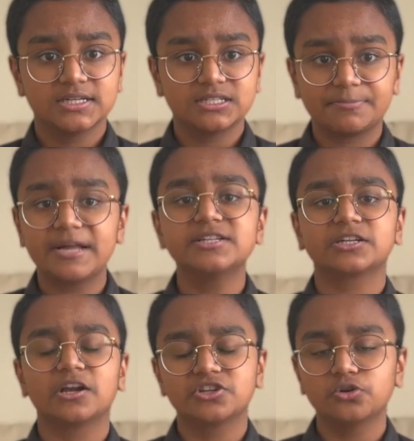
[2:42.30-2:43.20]
depending
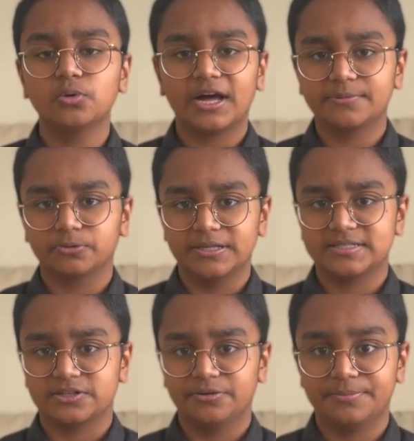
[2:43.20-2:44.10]
on who had placed
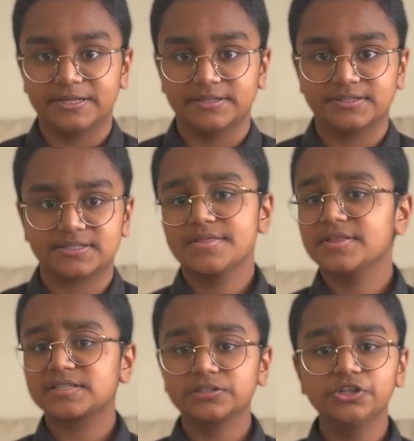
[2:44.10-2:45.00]
their bids.
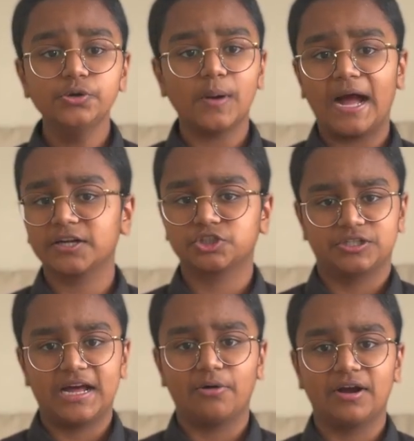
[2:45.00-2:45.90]
This new action,
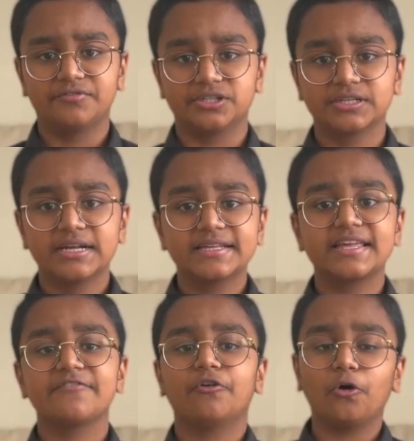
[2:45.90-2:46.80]
however,
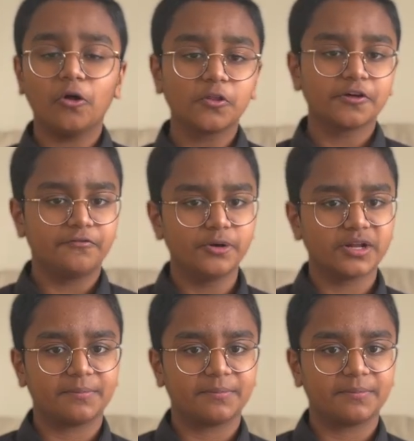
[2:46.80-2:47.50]
gave all the voting